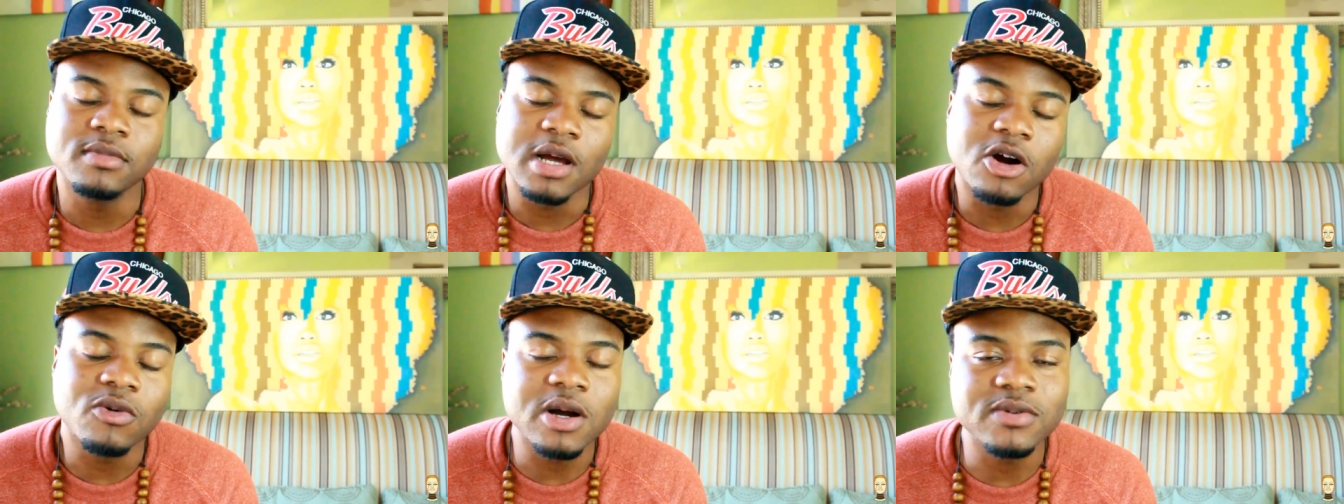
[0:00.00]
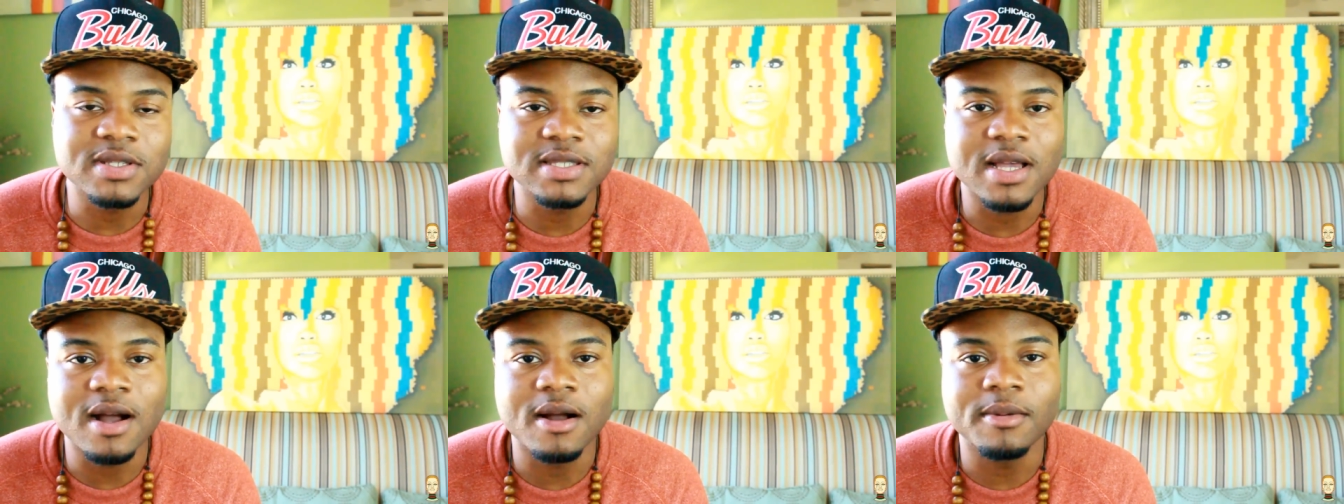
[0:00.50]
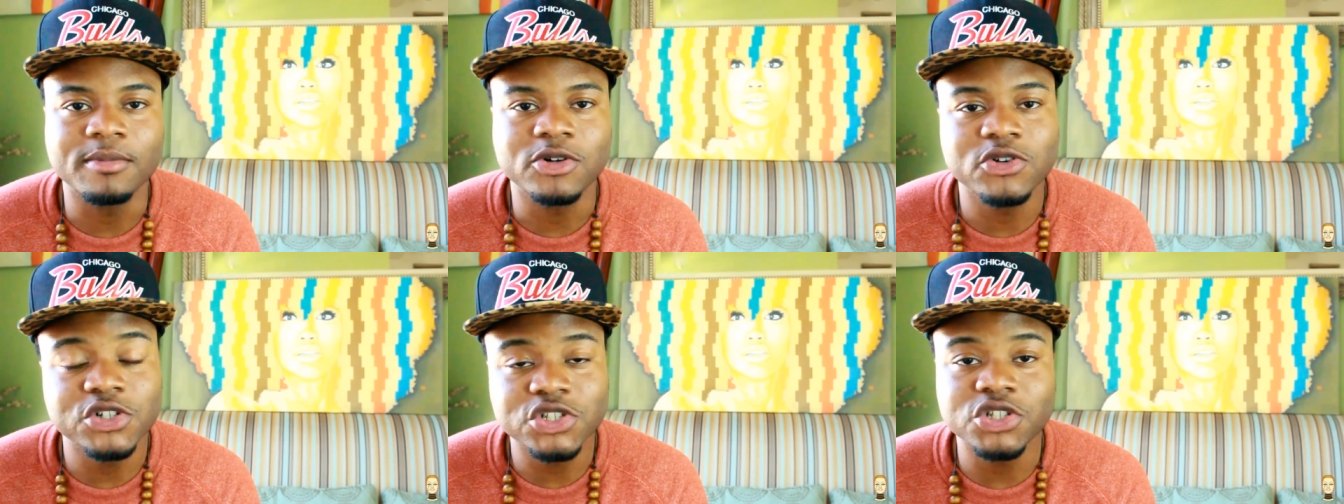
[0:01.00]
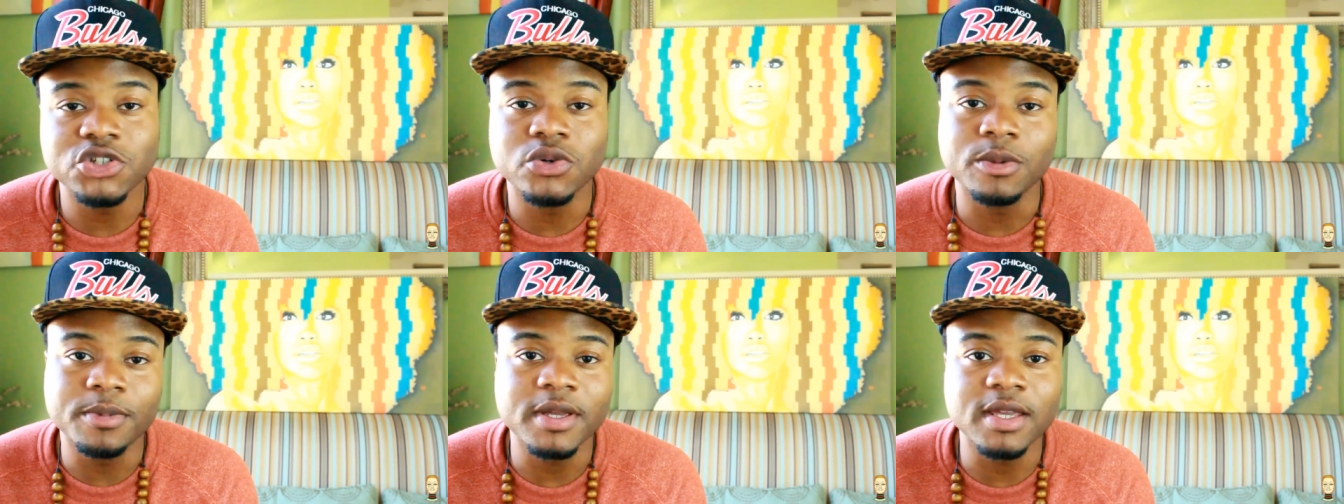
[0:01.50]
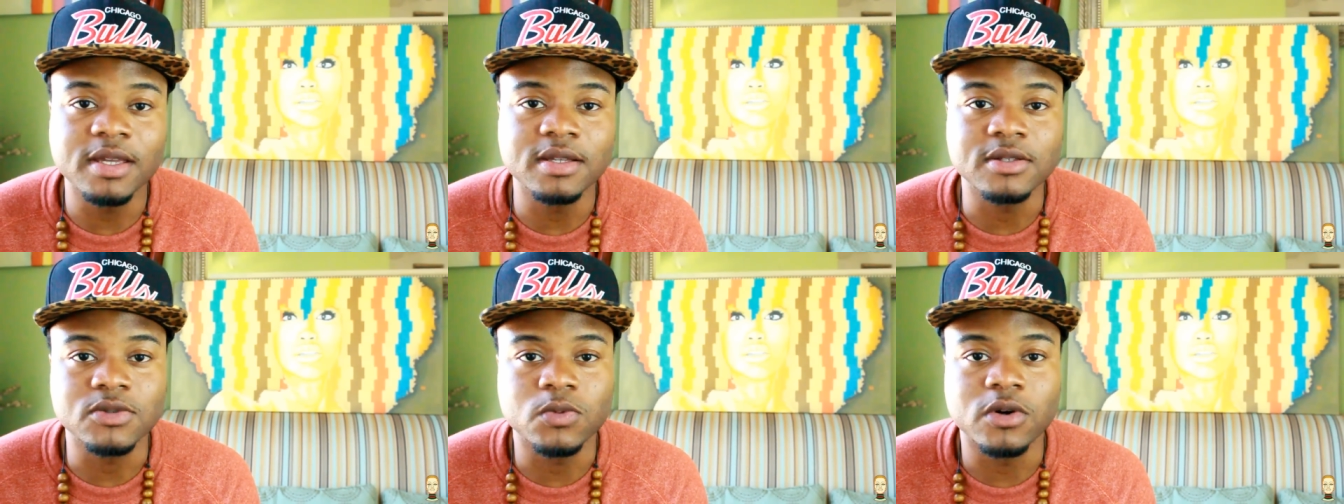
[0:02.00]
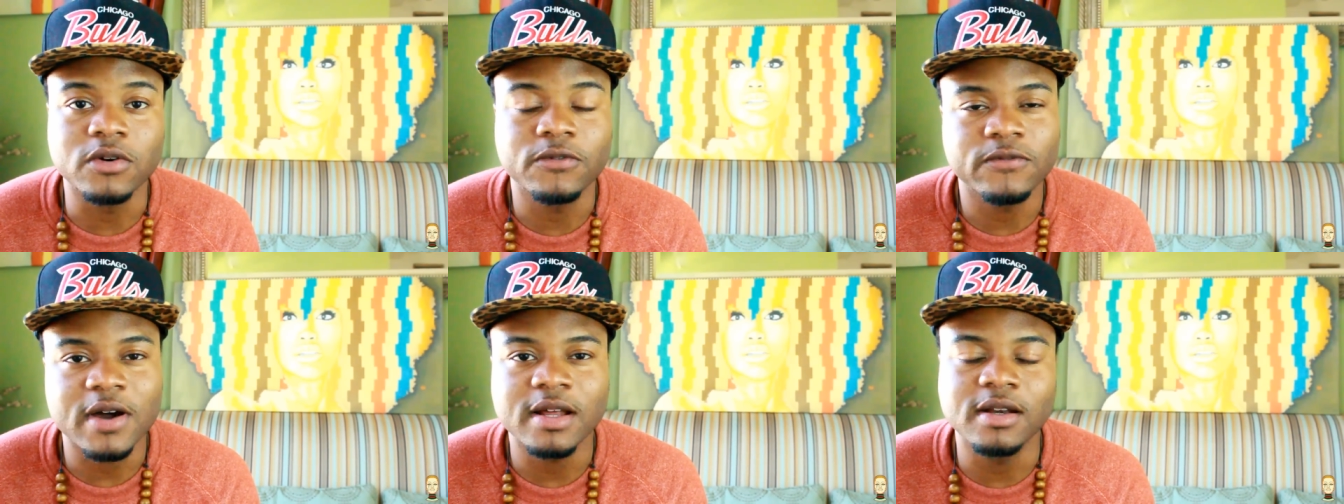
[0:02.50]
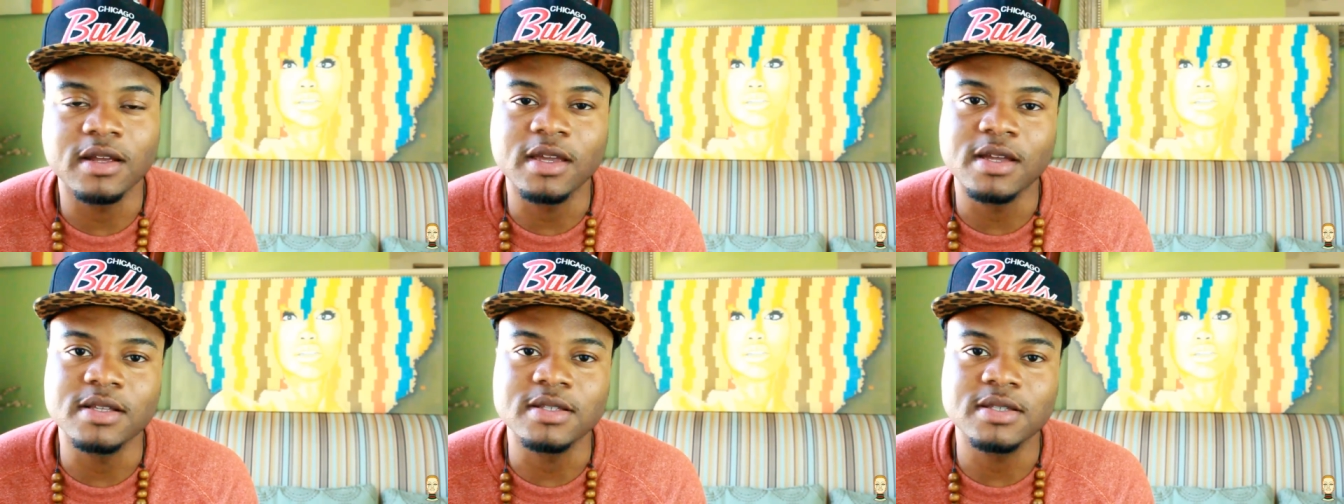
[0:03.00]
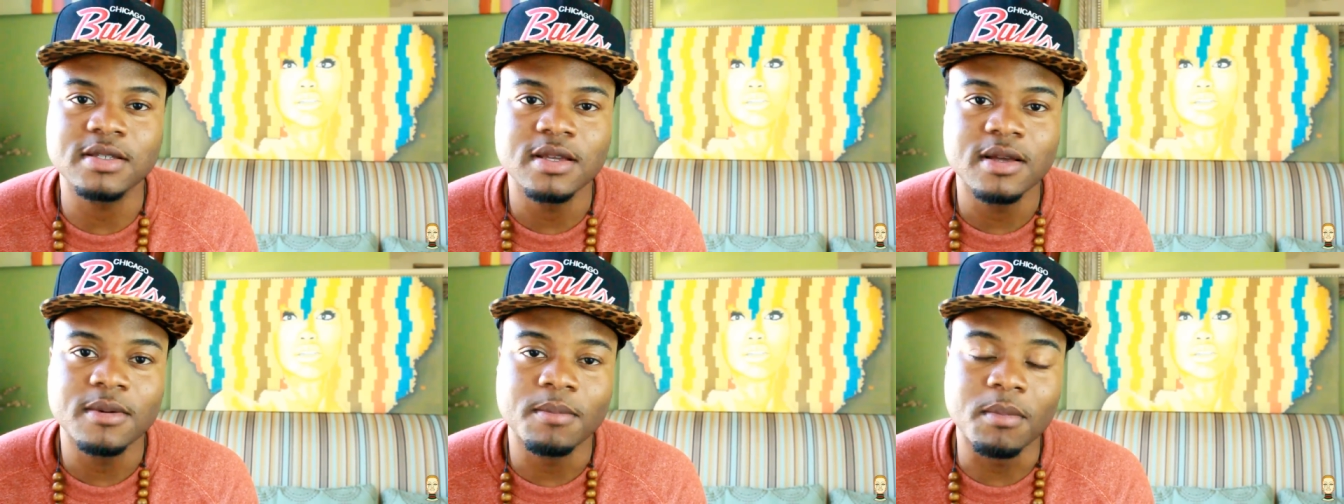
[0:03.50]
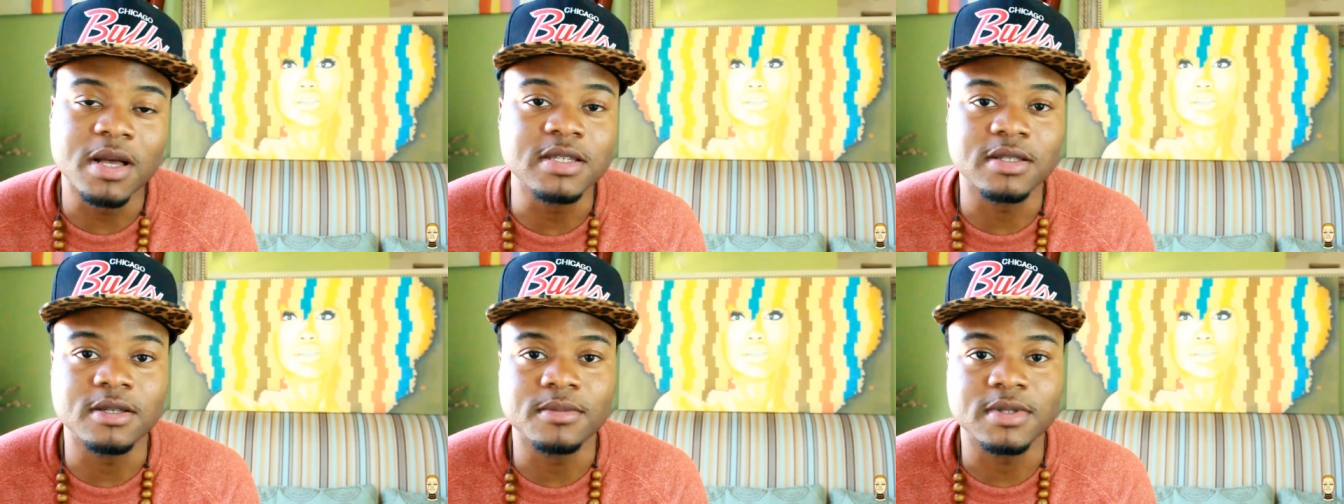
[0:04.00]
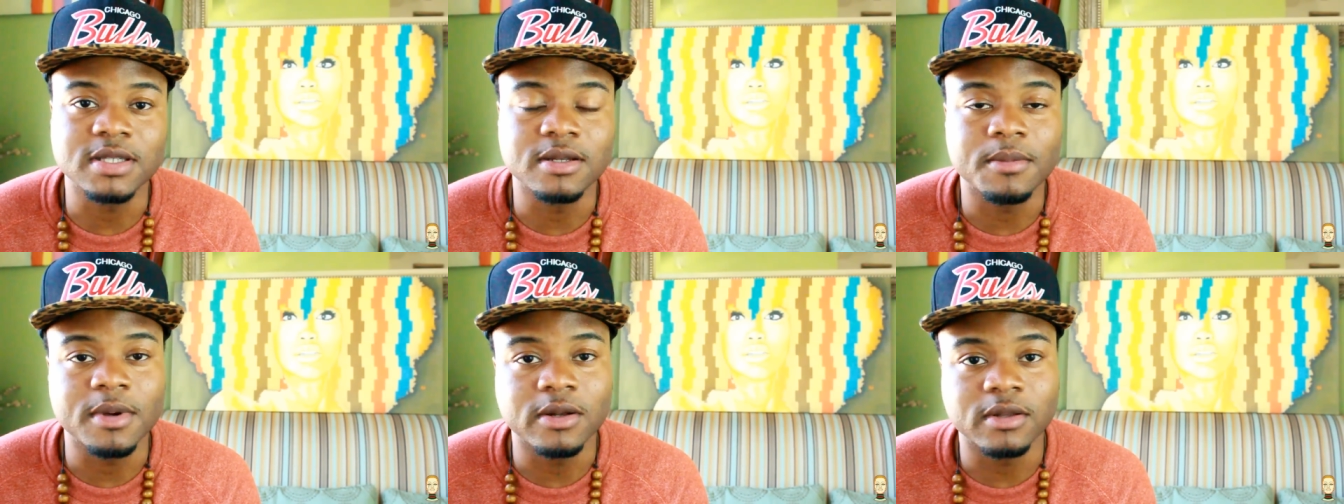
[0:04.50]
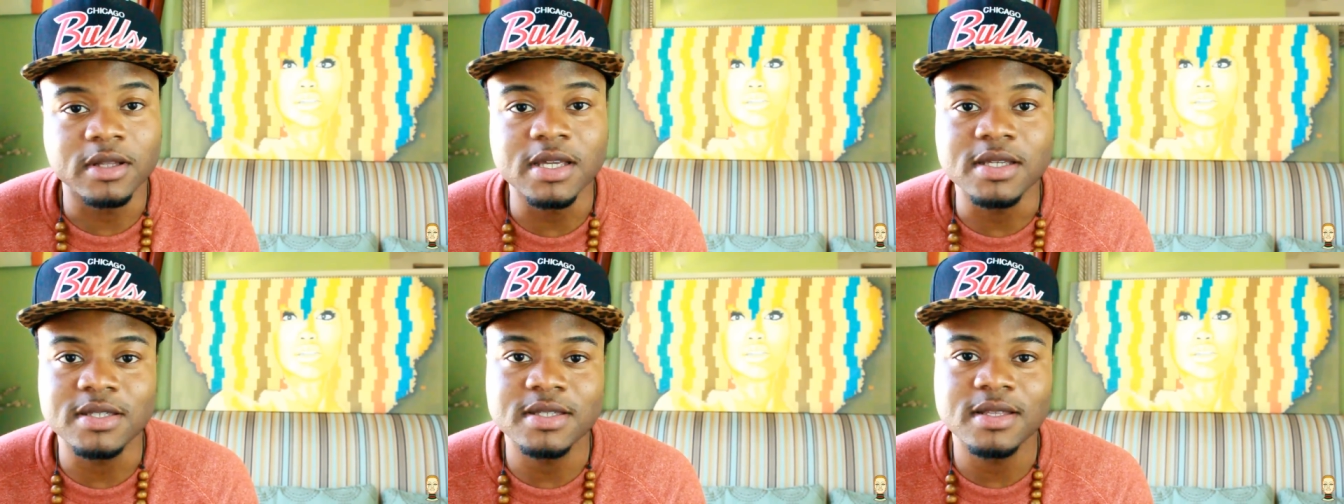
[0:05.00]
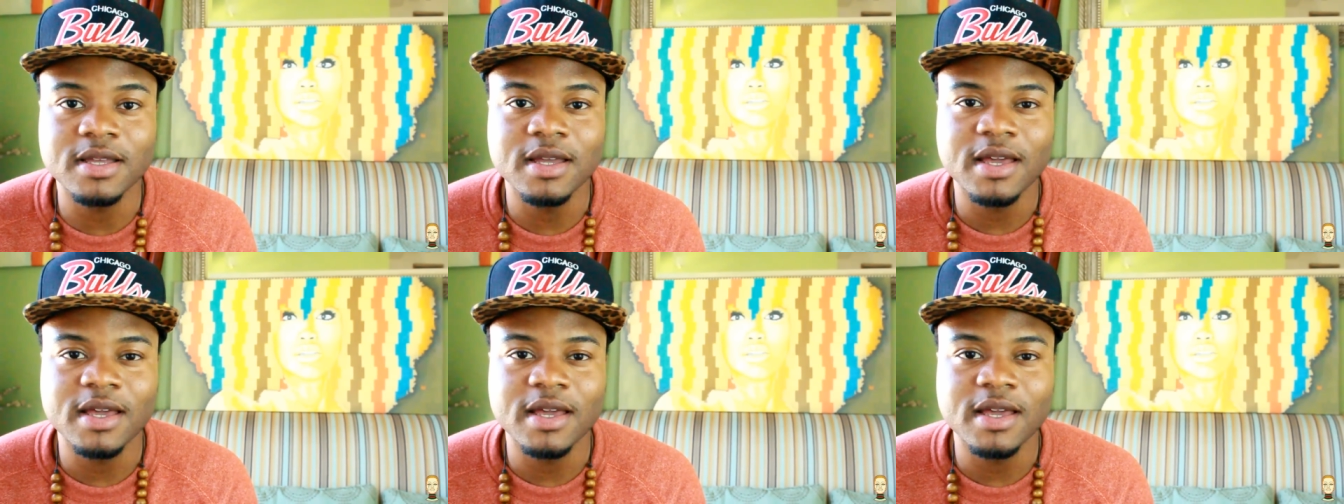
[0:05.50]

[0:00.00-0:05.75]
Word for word: Now around this time, Christian Europeans were fighting against Muslims in the Middle East